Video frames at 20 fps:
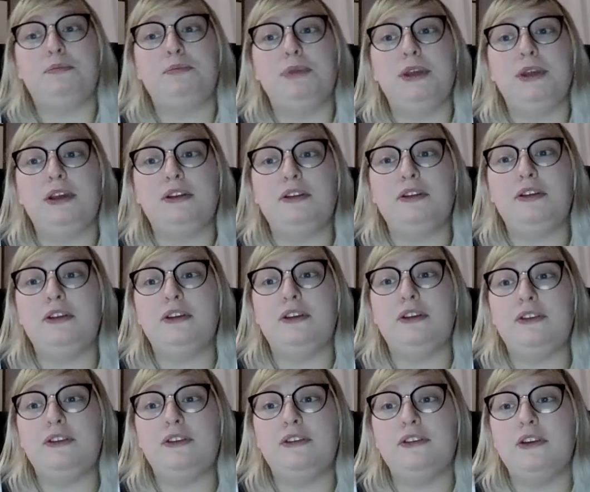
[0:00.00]
Panda
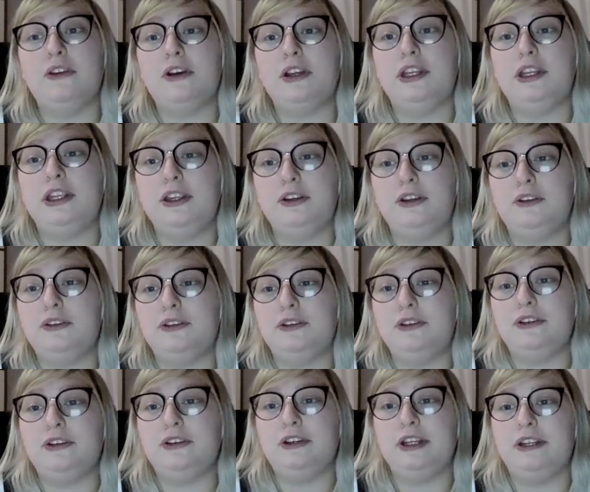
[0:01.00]
is not here
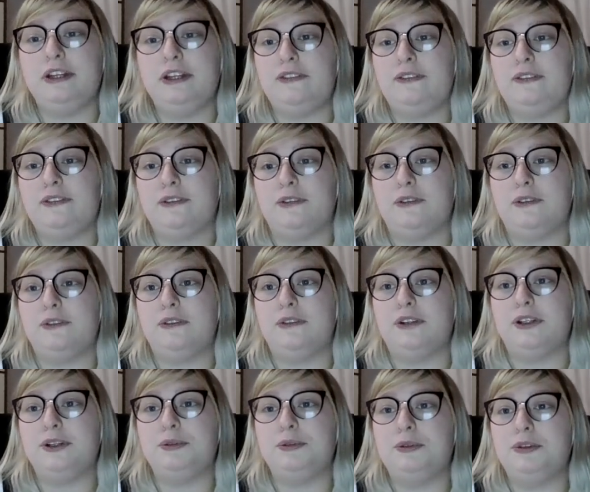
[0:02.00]
tonight, so
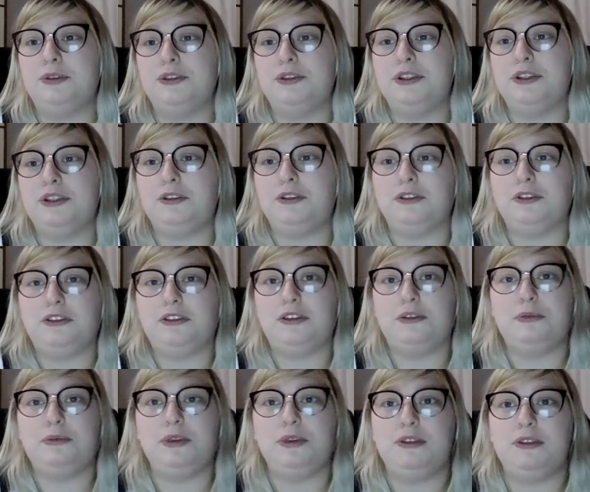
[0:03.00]
I will Jaeger
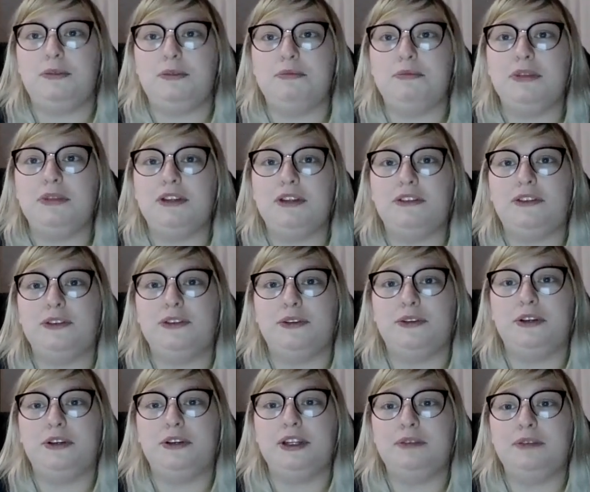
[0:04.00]
them in the
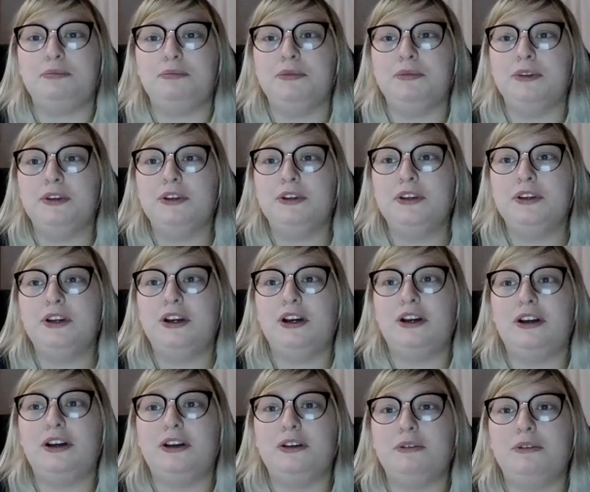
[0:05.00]
meantime.
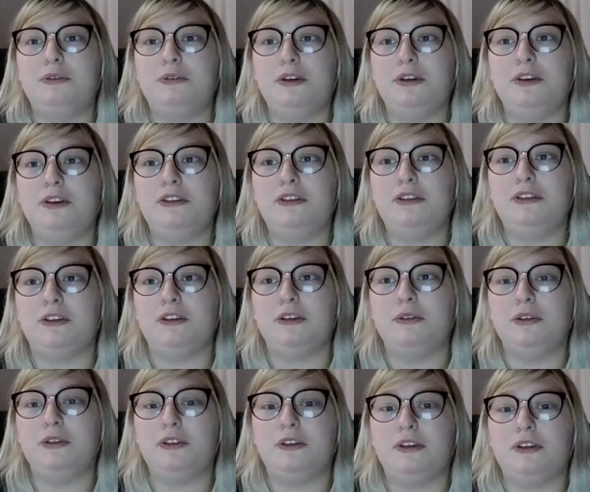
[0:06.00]
Want to start
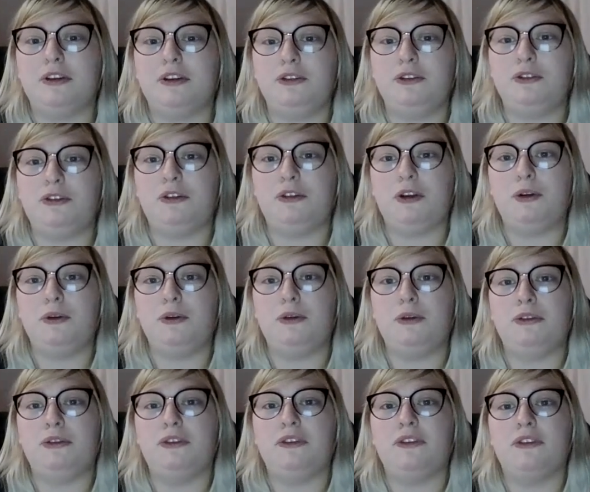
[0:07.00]
with our
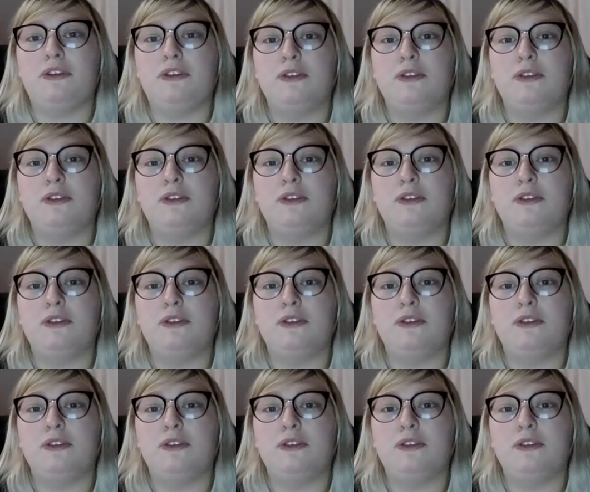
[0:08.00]
intros?